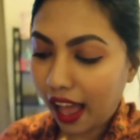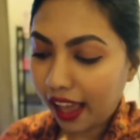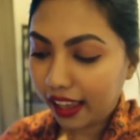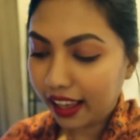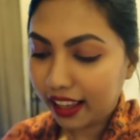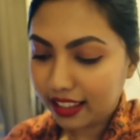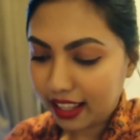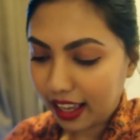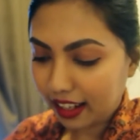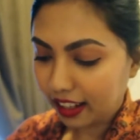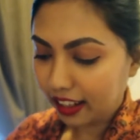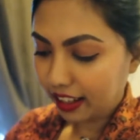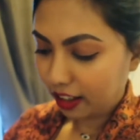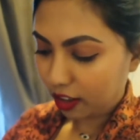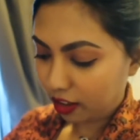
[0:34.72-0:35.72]
I
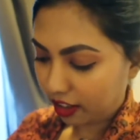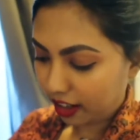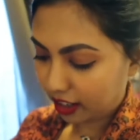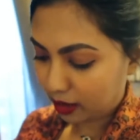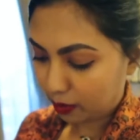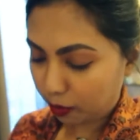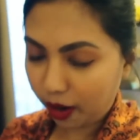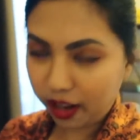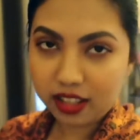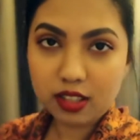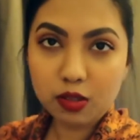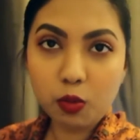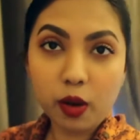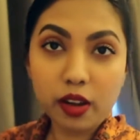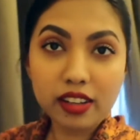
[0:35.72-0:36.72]
exactly cannot
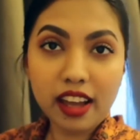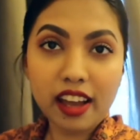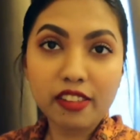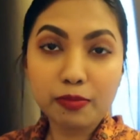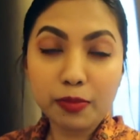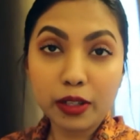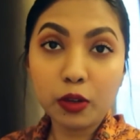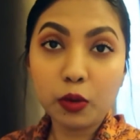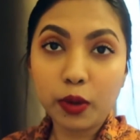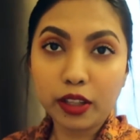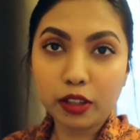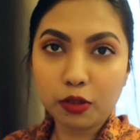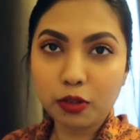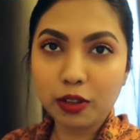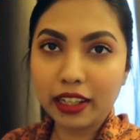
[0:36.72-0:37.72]
express what I've been
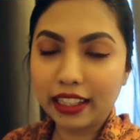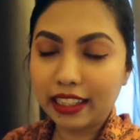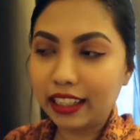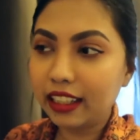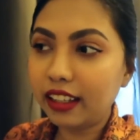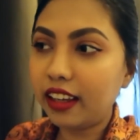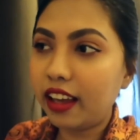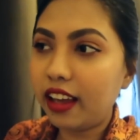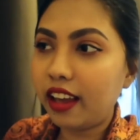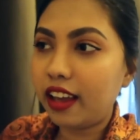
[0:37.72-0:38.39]
going through lately